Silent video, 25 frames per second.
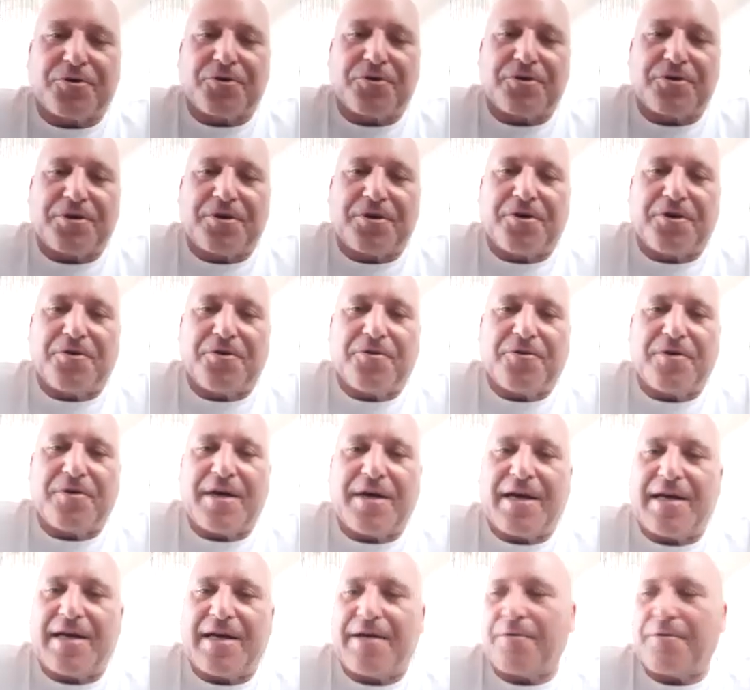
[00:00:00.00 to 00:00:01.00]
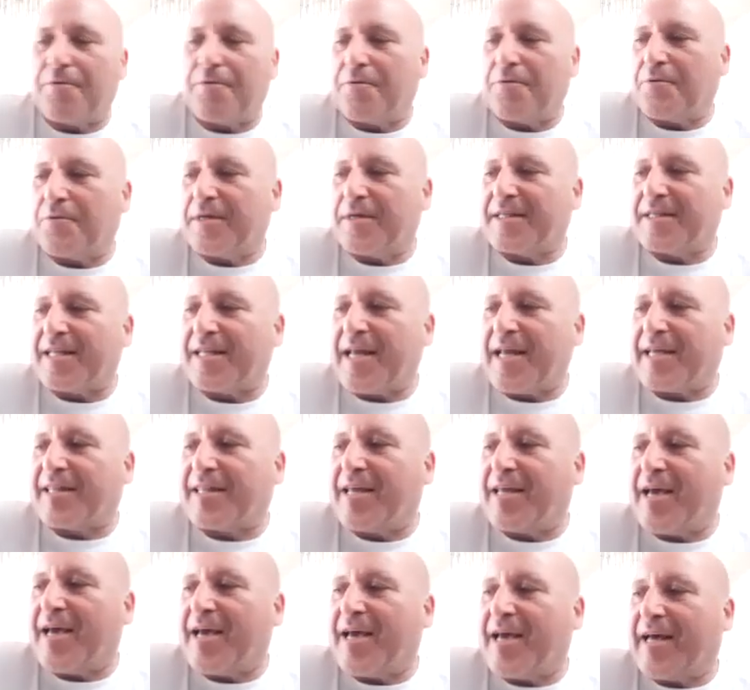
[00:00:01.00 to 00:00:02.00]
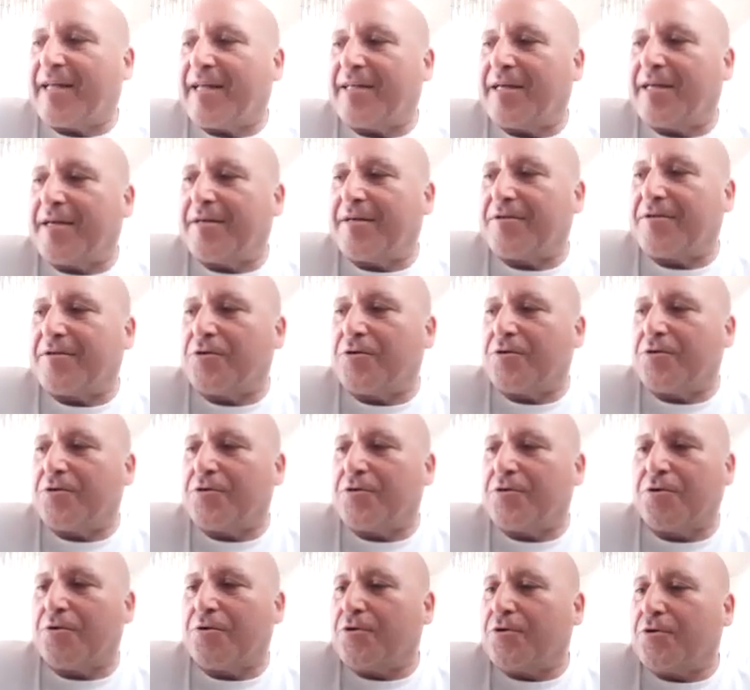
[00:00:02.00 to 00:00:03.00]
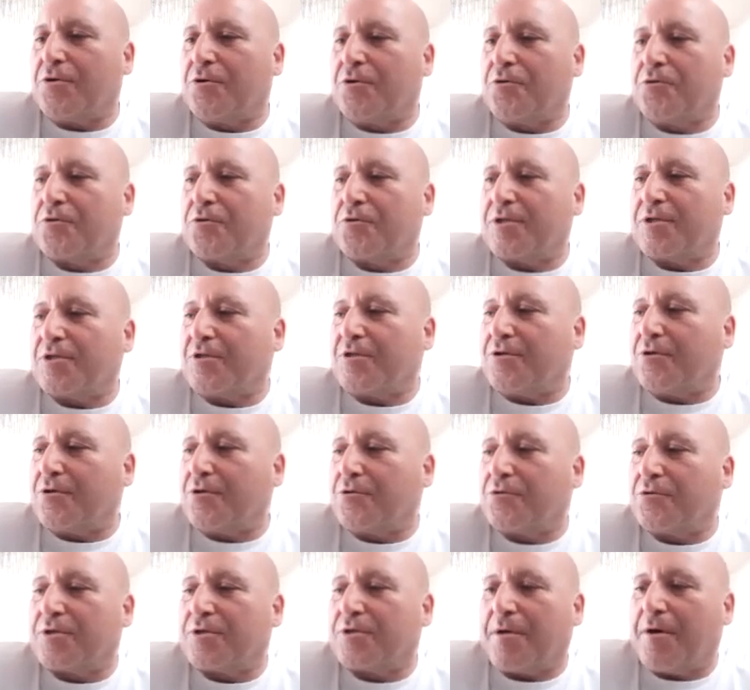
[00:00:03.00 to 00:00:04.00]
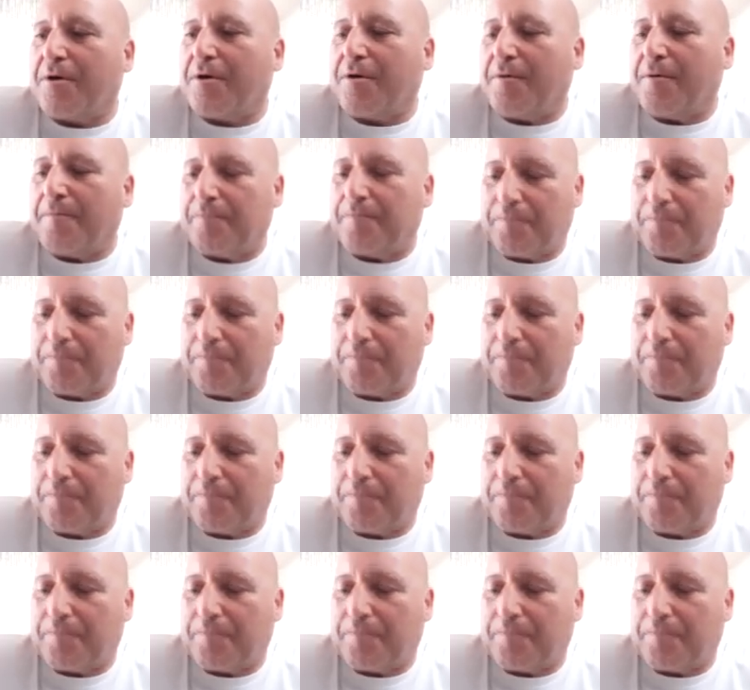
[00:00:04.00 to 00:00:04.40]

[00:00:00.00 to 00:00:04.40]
And when it's like that, you lose the